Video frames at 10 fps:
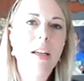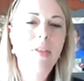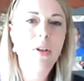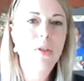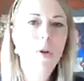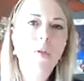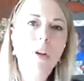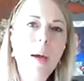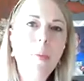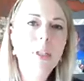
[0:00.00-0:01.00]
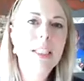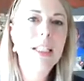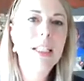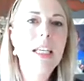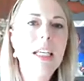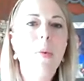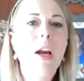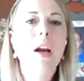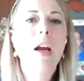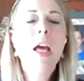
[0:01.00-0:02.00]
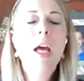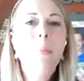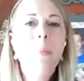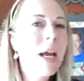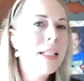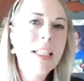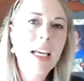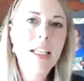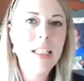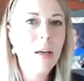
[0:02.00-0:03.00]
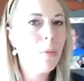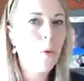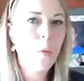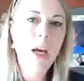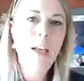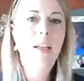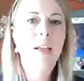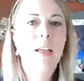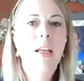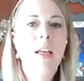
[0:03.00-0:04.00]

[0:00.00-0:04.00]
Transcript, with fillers: of this stuff there's overlap with Scentsy, where mindset is number one.